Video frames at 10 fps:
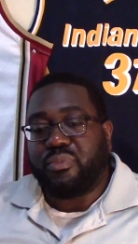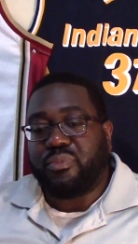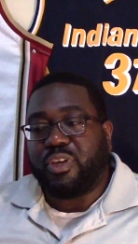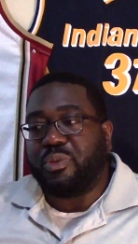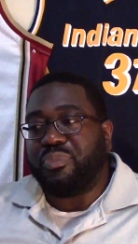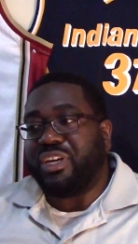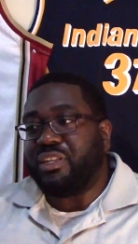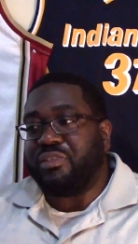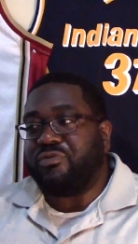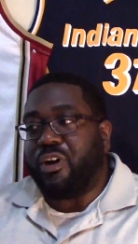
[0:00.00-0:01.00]
him
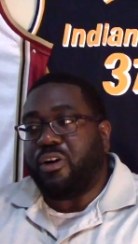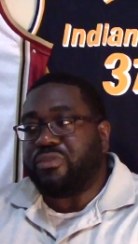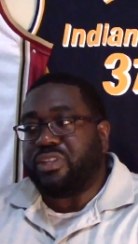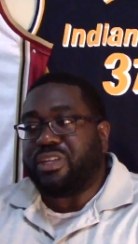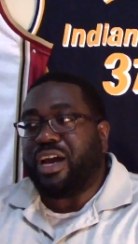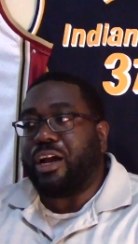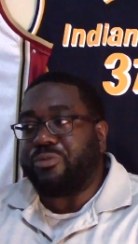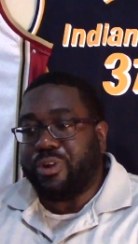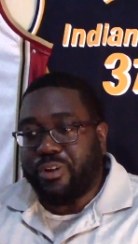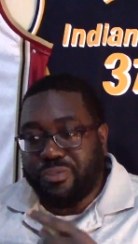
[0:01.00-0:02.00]
being involved in the
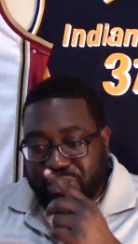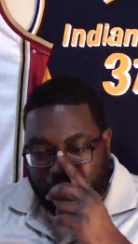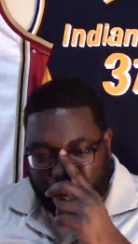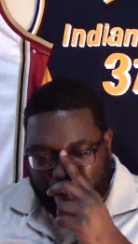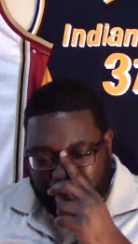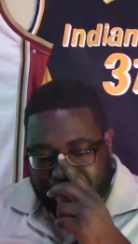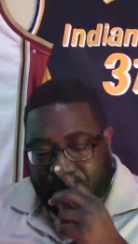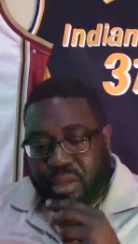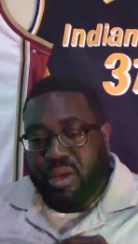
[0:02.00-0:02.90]
Kyrie Irving trade.